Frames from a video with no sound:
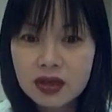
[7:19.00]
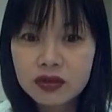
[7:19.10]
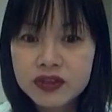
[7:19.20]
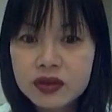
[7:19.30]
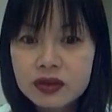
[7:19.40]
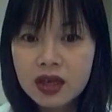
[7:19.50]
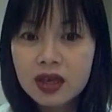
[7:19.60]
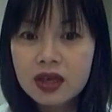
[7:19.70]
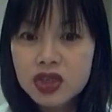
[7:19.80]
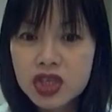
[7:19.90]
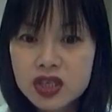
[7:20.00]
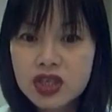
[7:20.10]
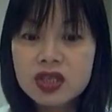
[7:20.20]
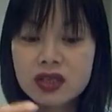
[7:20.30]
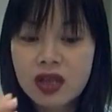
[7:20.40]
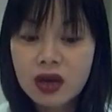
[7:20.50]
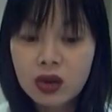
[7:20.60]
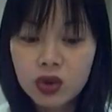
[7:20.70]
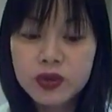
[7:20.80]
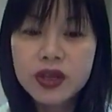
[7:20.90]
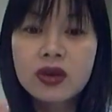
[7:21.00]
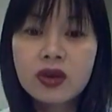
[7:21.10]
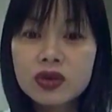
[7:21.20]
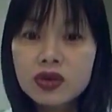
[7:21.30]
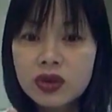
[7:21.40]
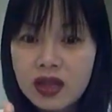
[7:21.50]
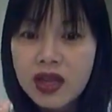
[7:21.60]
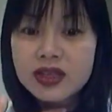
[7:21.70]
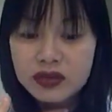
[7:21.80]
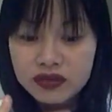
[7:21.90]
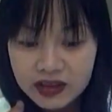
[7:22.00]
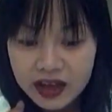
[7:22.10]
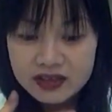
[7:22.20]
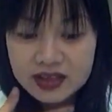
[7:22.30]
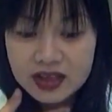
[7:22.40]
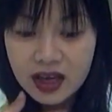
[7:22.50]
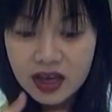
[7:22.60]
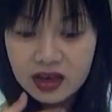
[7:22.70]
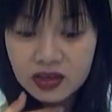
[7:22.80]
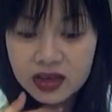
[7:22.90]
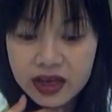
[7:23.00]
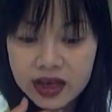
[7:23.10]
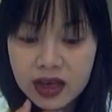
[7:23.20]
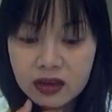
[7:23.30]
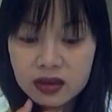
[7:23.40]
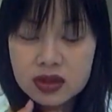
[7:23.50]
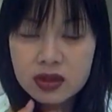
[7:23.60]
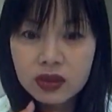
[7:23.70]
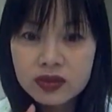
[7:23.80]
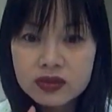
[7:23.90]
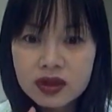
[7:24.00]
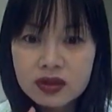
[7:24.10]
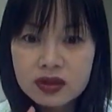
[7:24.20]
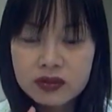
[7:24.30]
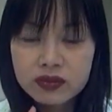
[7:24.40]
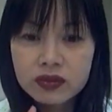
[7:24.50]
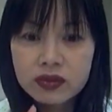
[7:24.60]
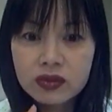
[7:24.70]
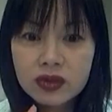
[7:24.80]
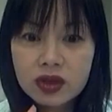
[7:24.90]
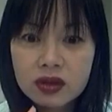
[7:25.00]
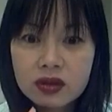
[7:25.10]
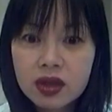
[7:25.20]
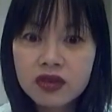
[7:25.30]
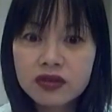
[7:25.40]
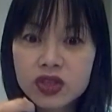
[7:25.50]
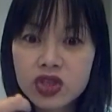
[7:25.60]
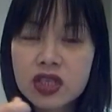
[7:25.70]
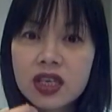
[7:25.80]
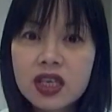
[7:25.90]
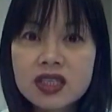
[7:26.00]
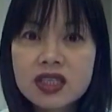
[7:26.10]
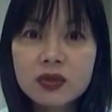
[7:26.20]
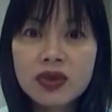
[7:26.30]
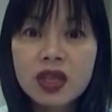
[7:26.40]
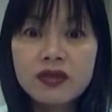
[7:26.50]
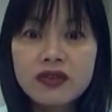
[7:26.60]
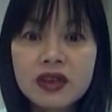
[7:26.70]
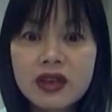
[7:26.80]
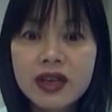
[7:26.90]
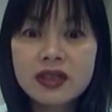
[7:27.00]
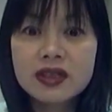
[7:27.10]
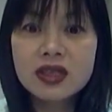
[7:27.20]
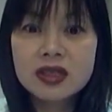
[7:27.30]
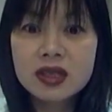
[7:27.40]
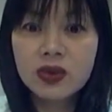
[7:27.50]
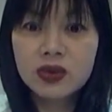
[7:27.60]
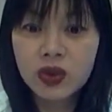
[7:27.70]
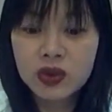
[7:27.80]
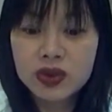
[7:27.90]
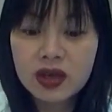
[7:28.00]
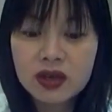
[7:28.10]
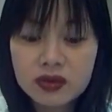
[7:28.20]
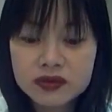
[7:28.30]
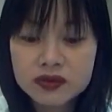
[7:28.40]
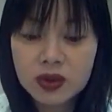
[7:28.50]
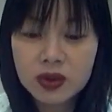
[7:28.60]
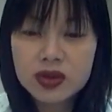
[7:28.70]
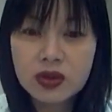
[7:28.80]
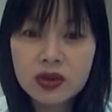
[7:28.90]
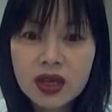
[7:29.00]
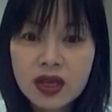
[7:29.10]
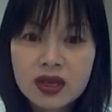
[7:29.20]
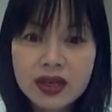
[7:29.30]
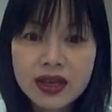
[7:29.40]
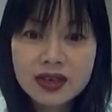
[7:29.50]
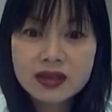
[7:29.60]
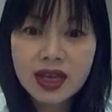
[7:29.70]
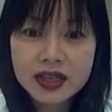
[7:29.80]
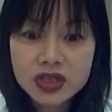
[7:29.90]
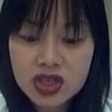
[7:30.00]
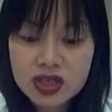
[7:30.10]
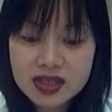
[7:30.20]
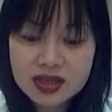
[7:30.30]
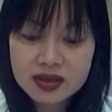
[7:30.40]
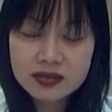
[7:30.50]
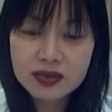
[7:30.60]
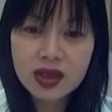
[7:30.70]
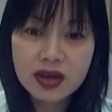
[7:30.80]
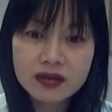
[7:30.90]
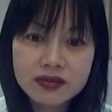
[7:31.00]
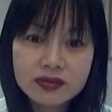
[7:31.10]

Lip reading: Feel chest is not open. Also lots of friends. Okay, also if she eats something, feel like things don't go down. Also, like digest, not